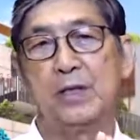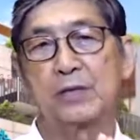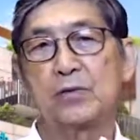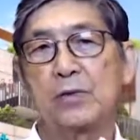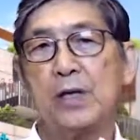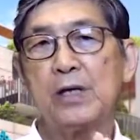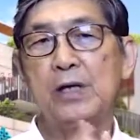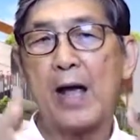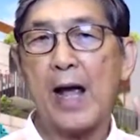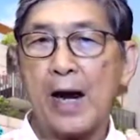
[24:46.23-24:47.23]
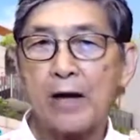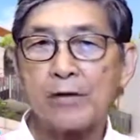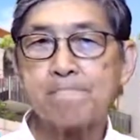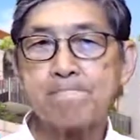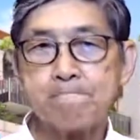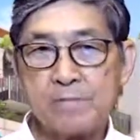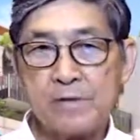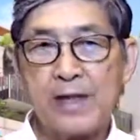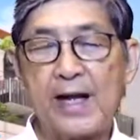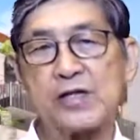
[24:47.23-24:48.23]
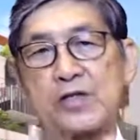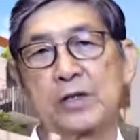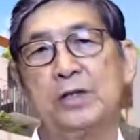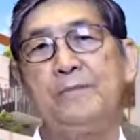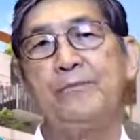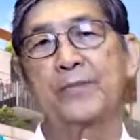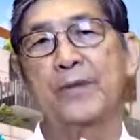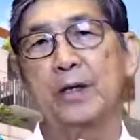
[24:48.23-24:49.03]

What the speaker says: Today, the Arab nation